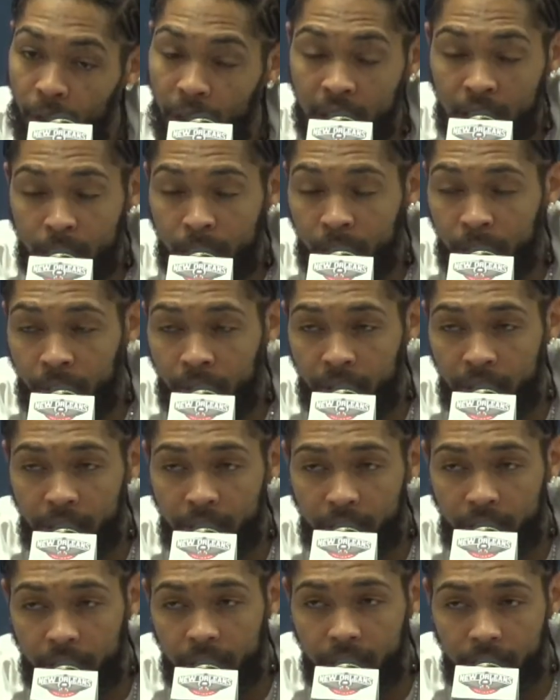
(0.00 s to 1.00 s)
He's been
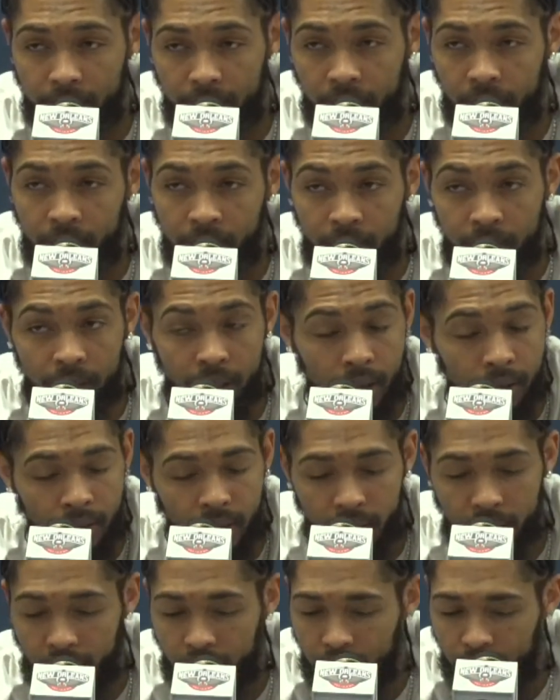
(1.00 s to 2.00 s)
ready.
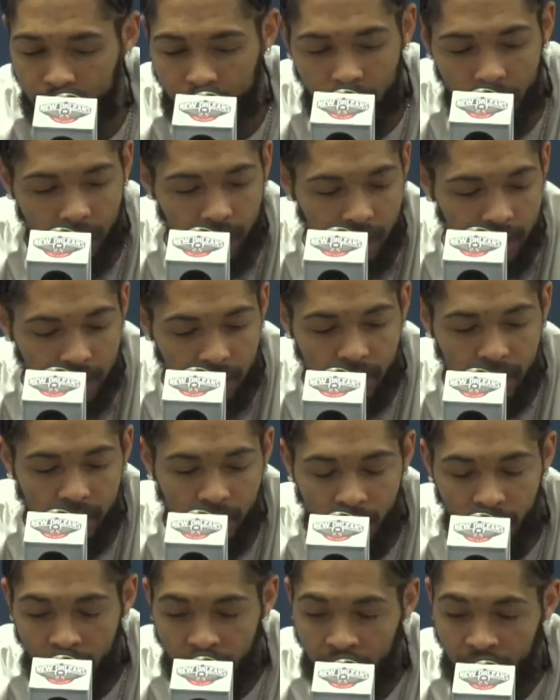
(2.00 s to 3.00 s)
Every single day,
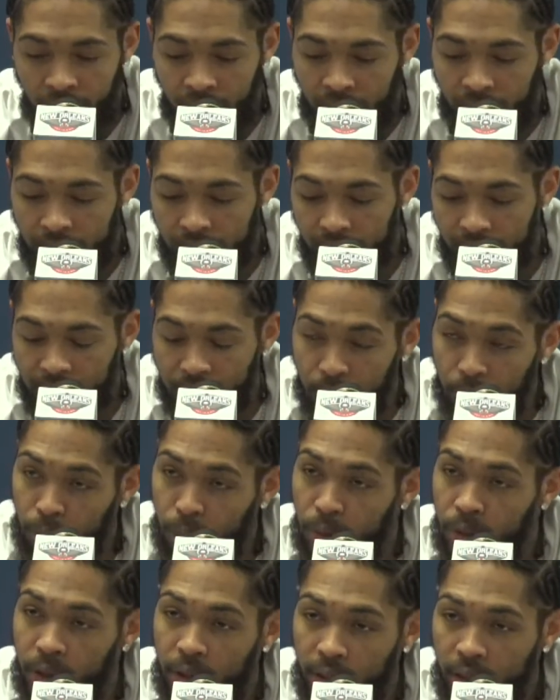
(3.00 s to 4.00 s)
he has a
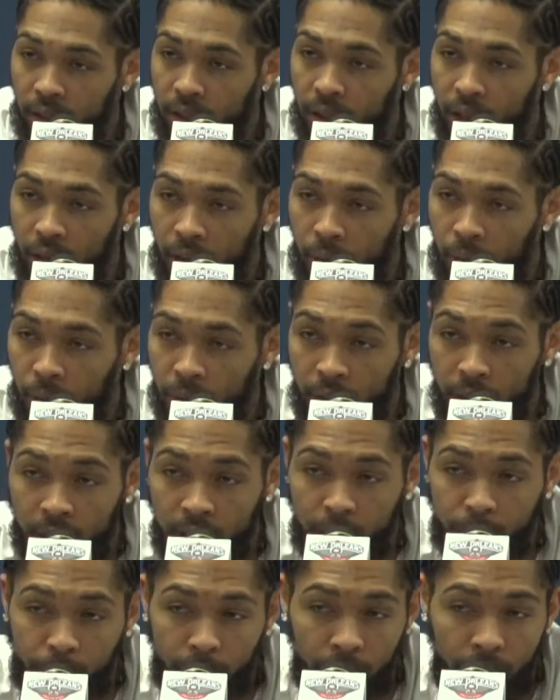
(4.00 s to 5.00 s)
routine down, whether
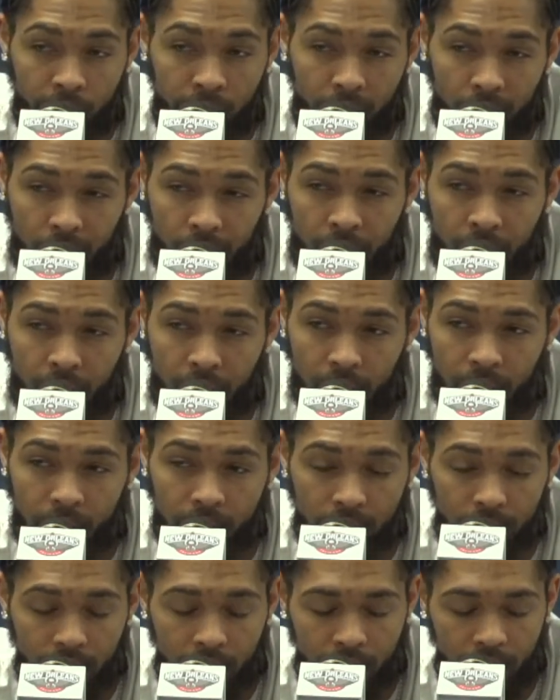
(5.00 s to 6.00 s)
he's playing or not.
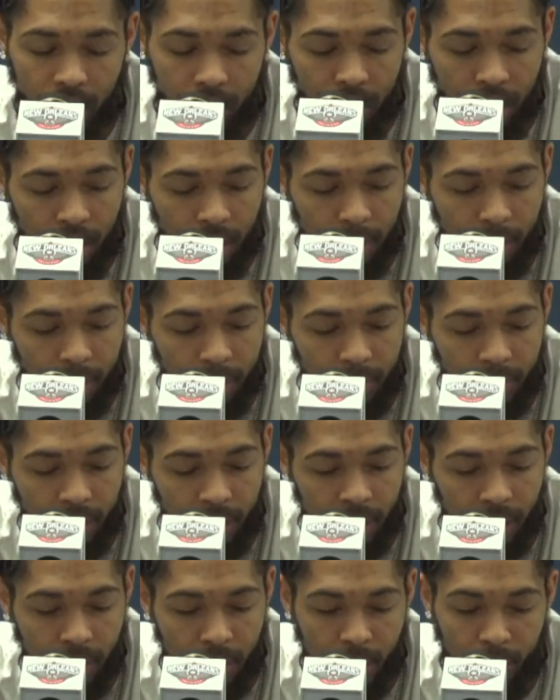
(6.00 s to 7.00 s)
And
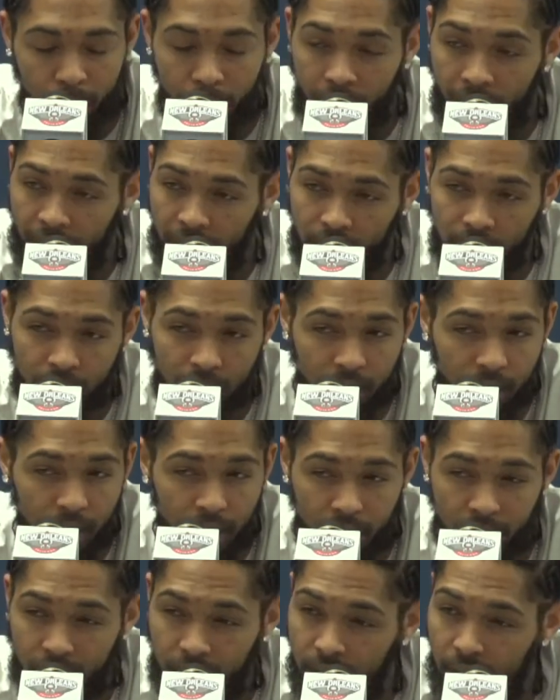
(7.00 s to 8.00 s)
he comes to practice, he
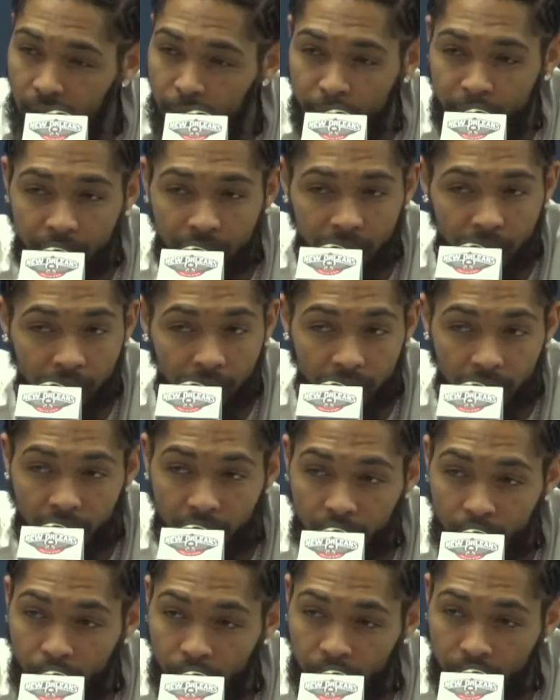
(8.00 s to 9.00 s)
does the same thing every
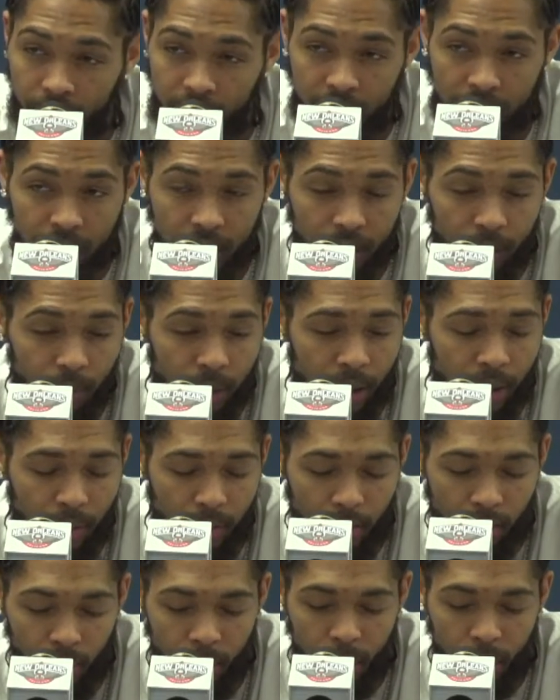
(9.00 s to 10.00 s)
day, whether he's in the weight
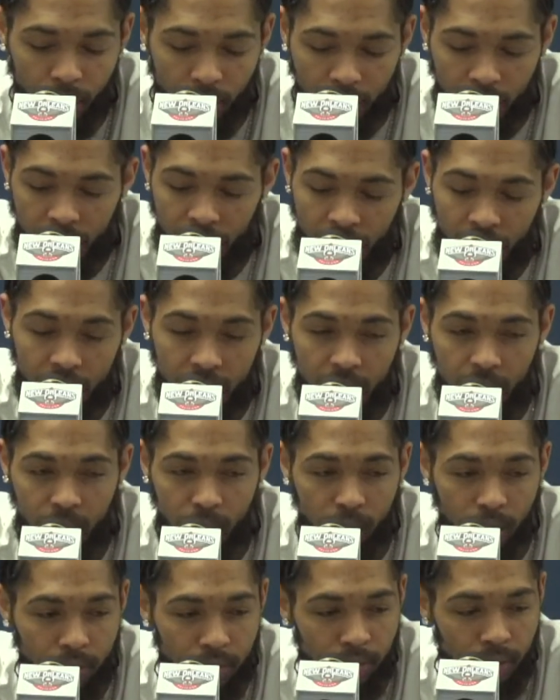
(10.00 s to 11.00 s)
room or he's
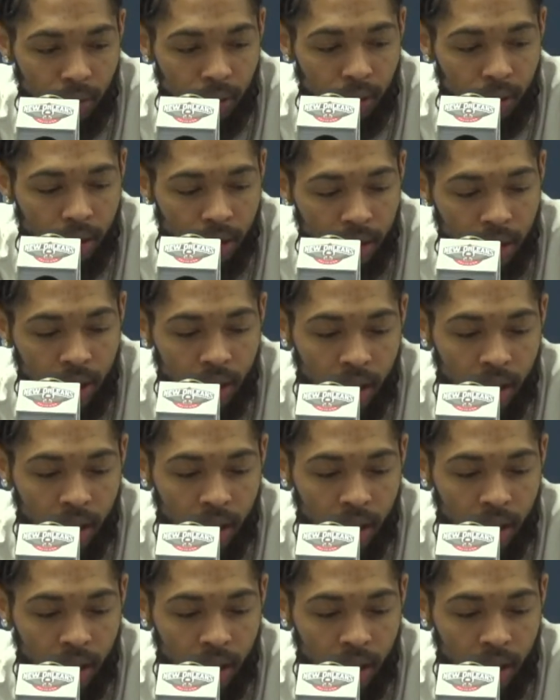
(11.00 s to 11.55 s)
on the floor.